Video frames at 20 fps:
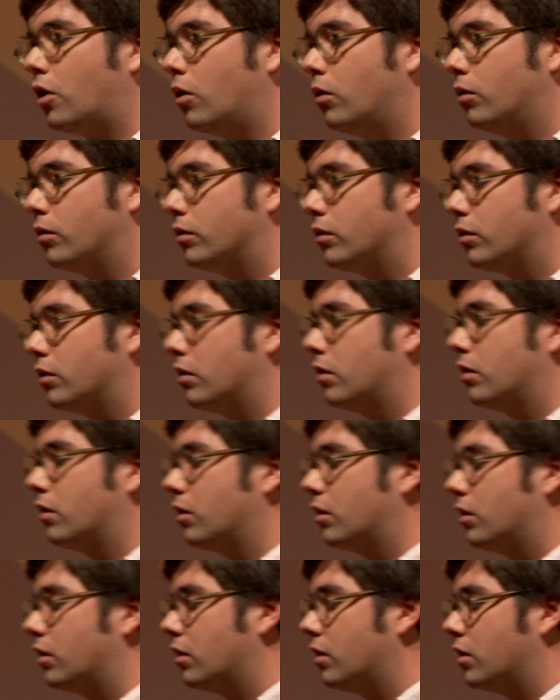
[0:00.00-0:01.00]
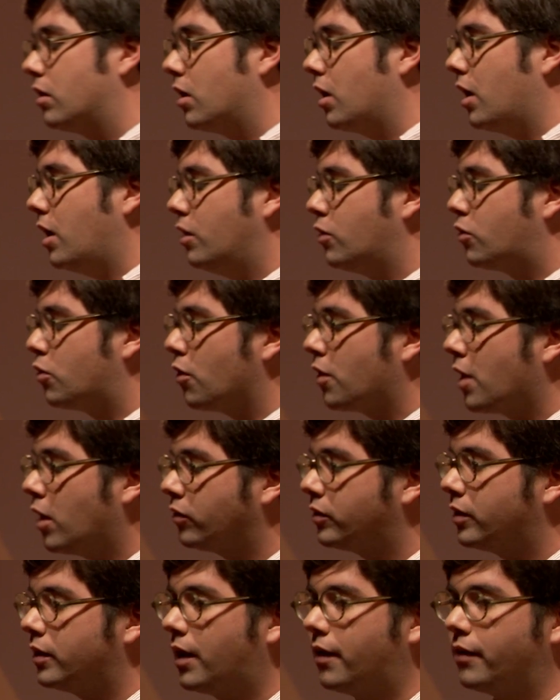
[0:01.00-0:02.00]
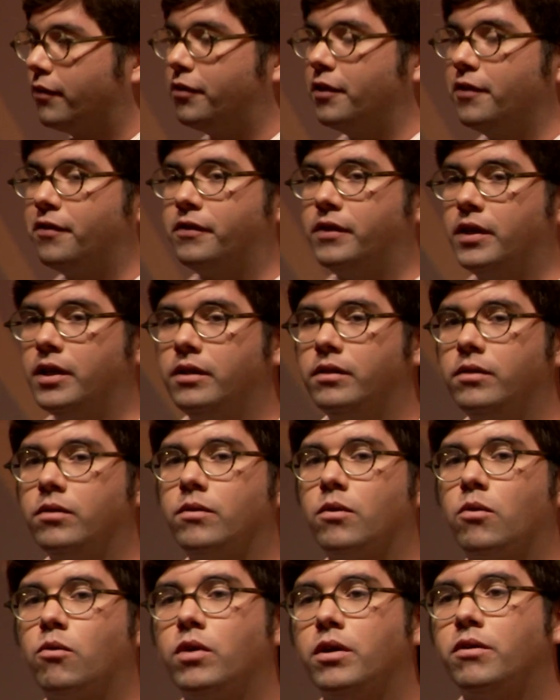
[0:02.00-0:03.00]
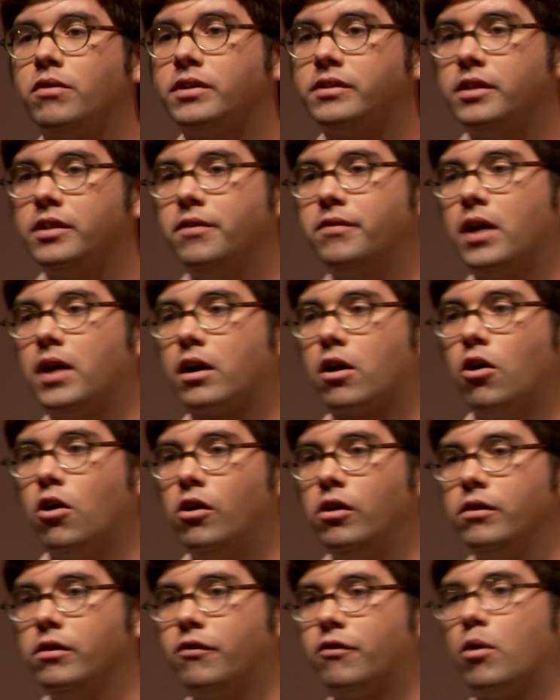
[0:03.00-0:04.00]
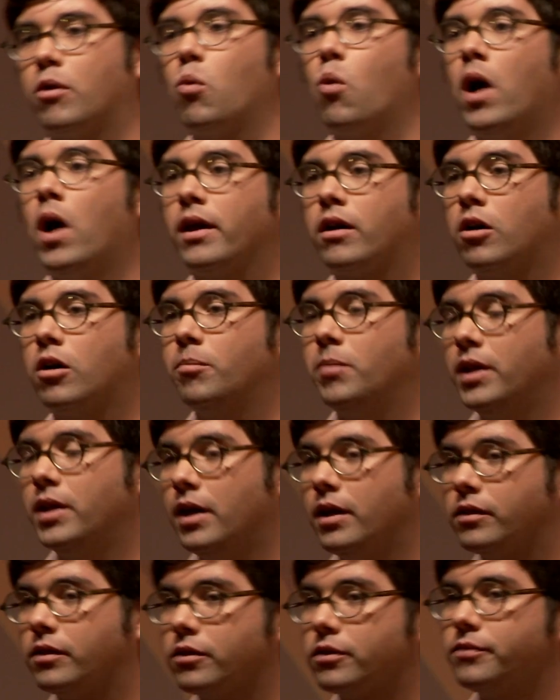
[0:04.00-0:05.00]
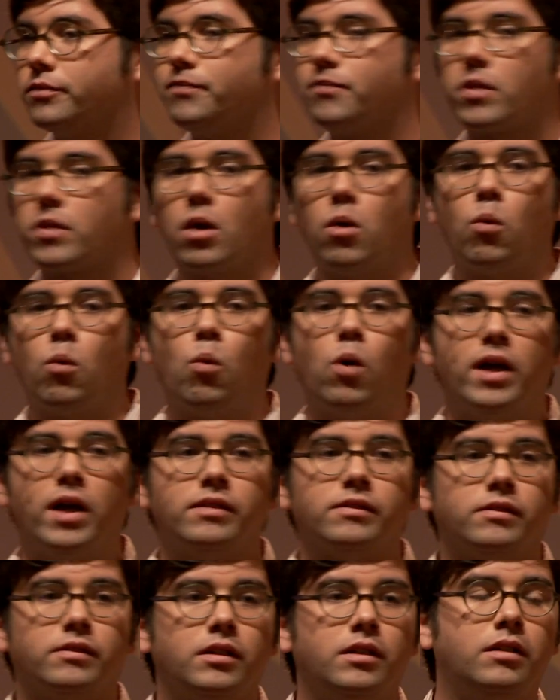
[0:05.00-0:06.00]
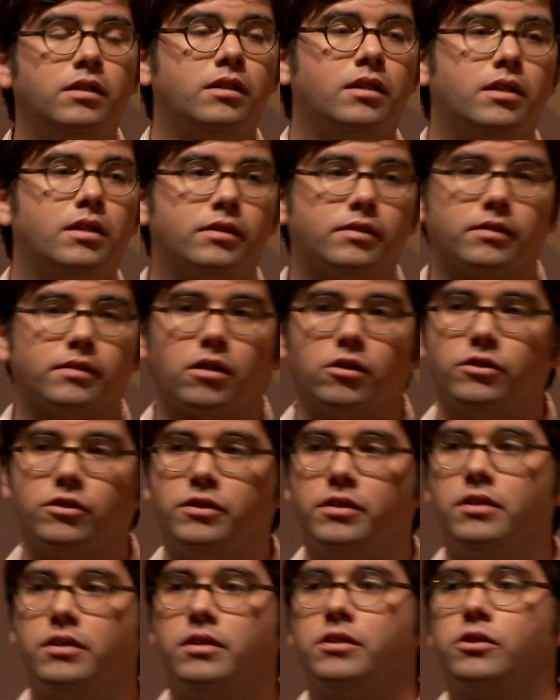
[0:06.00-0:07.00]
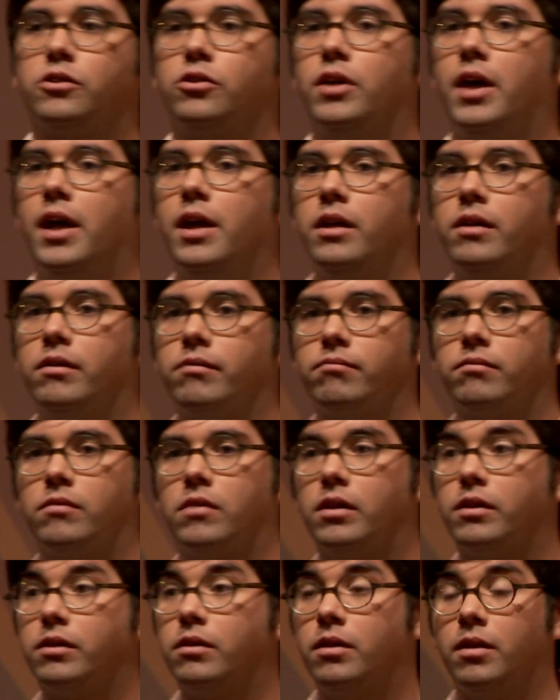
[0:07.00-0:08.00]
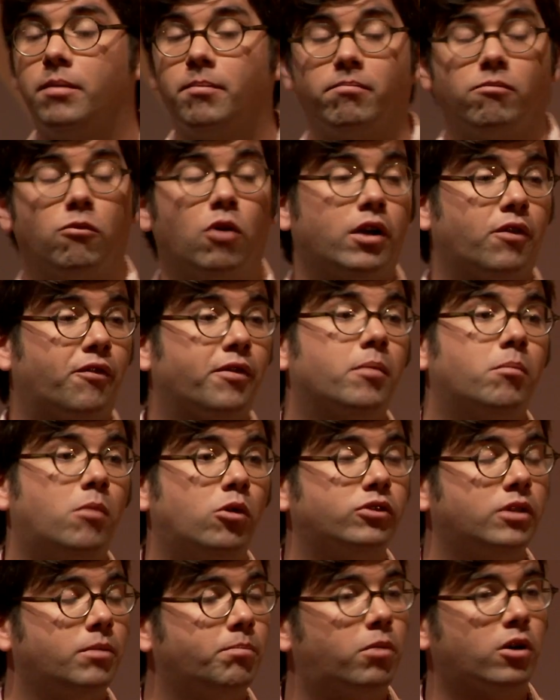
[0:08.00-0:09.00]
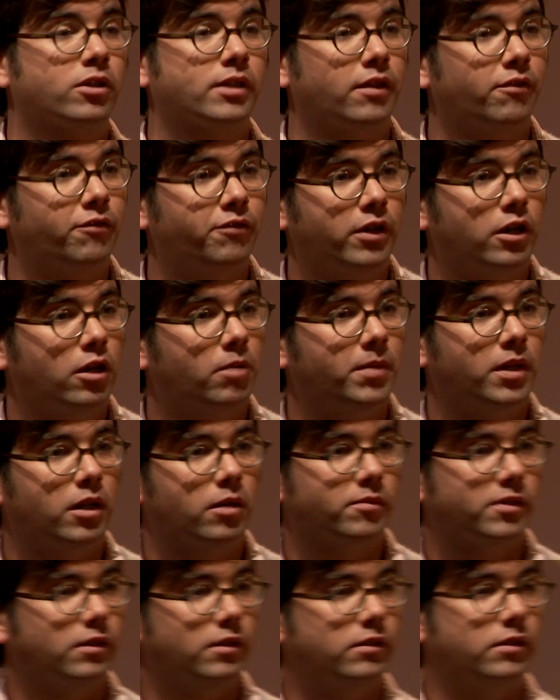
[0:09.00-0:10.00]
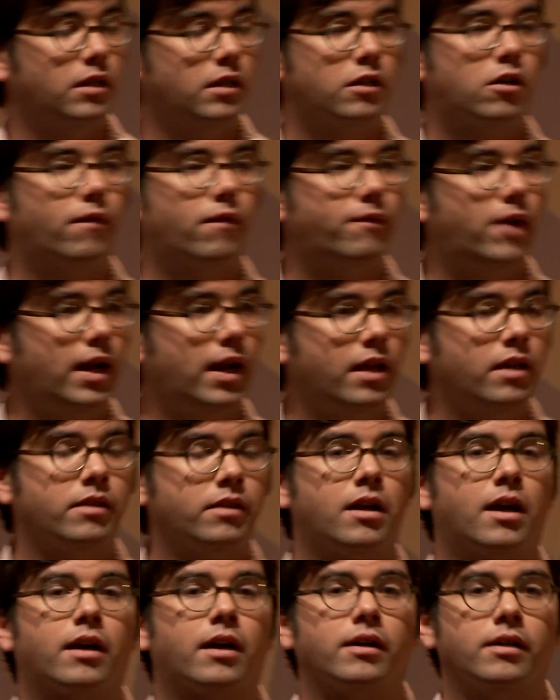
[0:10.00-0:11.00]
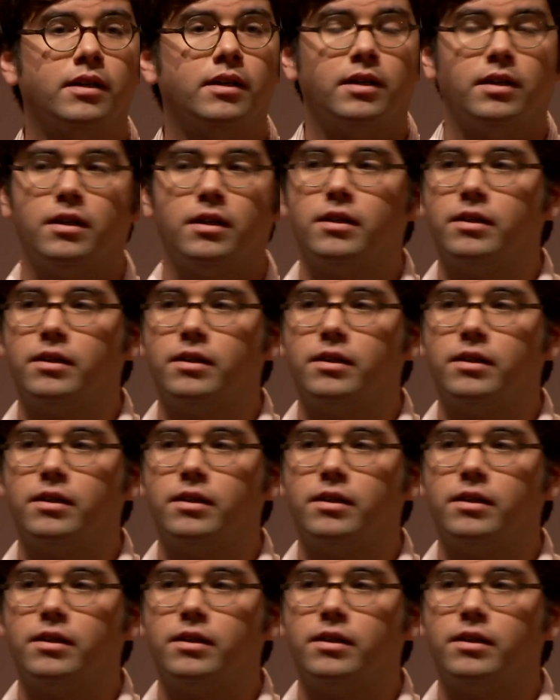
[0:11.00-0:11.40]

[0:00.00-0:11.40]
So in 2015, we received a call from Y Combinator. YC is considered today one of the most important phenomenons in Silicon Valley. They are